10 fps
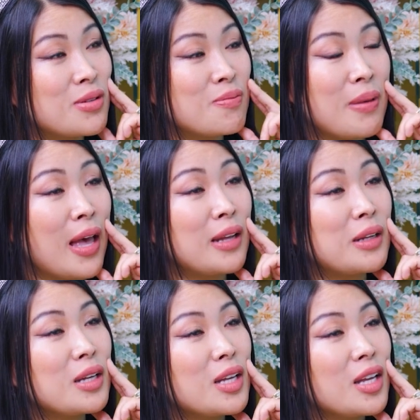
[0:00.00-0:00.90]

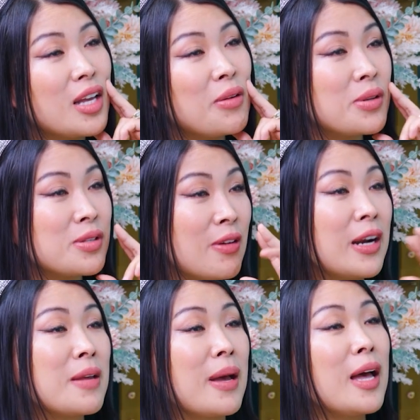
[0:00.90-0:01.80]
bad. It was
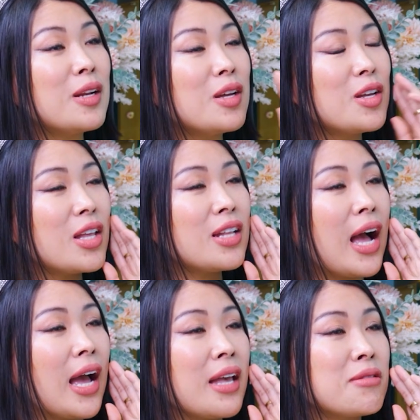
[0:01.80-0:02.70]
very bad. That
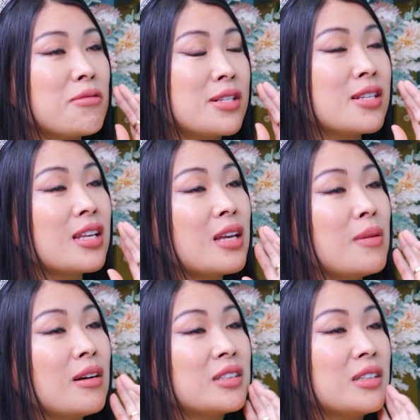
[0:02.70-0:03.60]
I was thinking
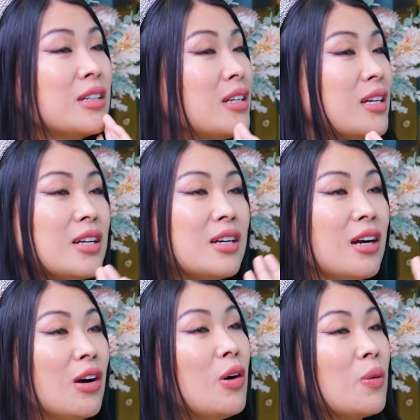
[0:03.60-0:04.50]
about it.
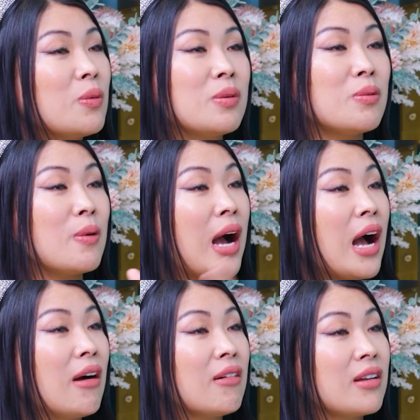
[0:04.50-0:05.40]
Oh
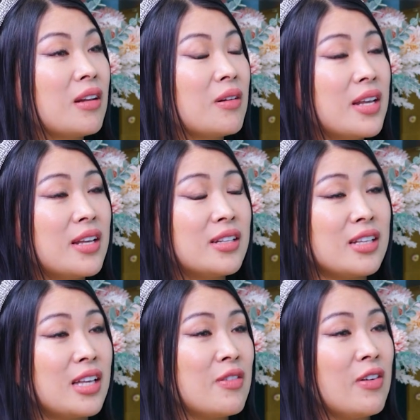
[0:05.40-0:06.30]
wow, you know, he
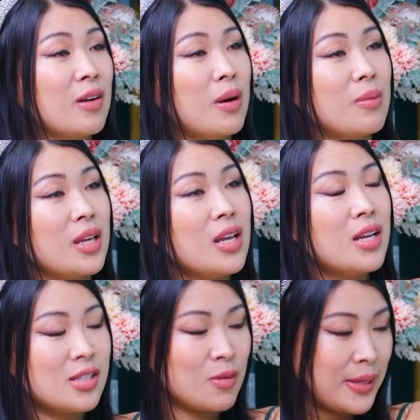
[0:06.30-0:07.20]
didn't give a f- about me.
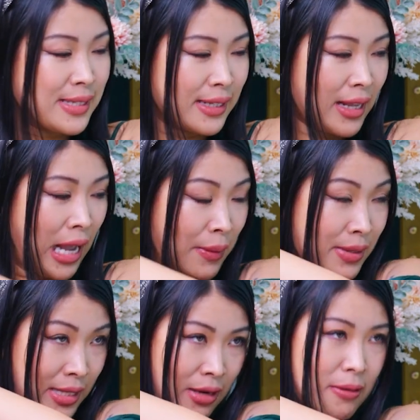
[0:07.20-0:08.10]
So basically, I
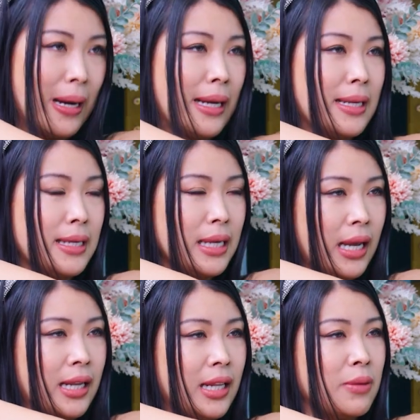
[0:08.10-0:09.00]
was in Hawaii
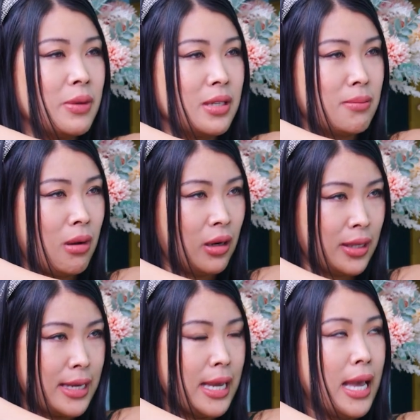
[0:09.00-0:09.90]
and he was in
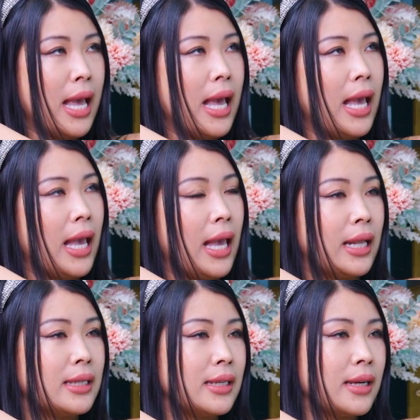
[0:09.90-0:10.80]
Bali,
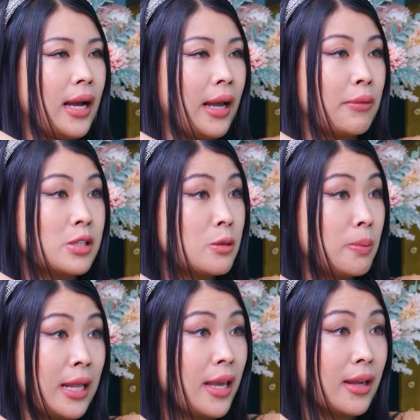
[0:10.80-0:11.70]
and I was
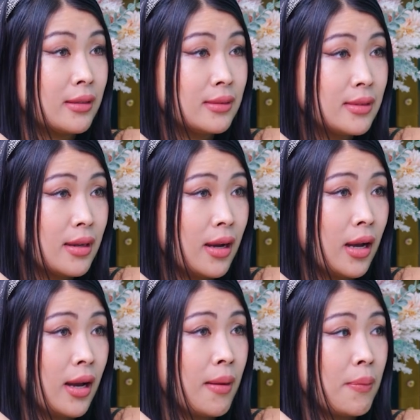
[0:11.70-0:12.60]
playing
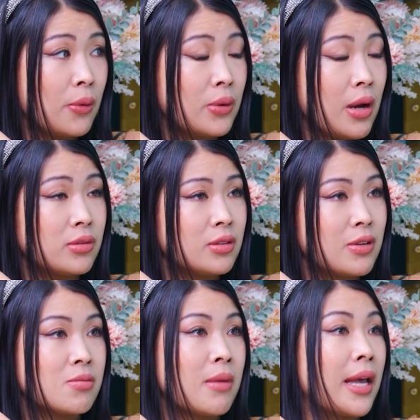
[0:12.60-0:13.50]
Blue Note
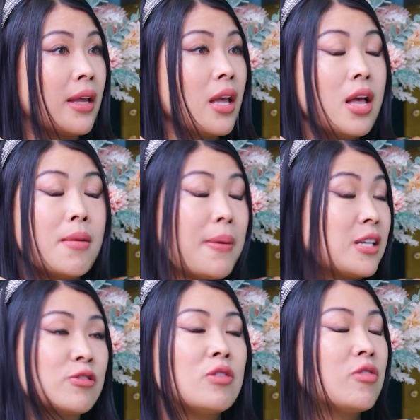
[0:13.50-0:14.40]
with my
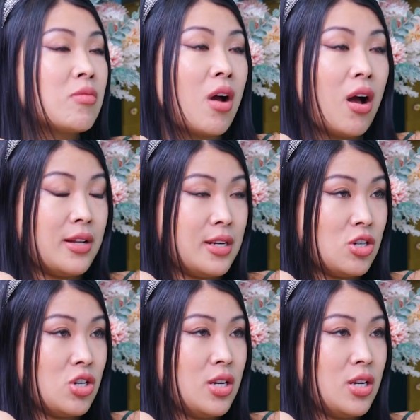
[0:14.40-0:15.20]
best friend from college,